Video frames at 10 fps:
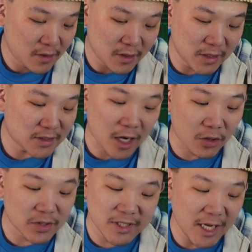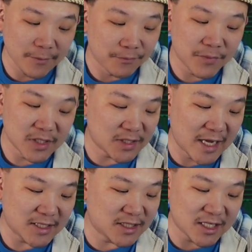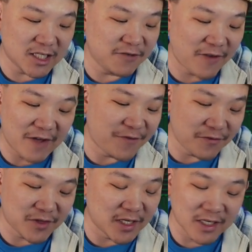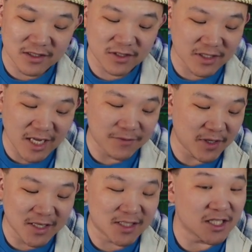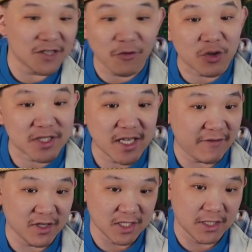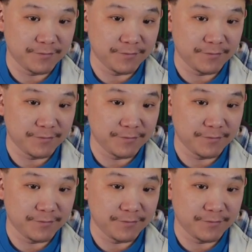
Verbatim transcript: It's all the same. It's like 6550 is the same thing as 6470.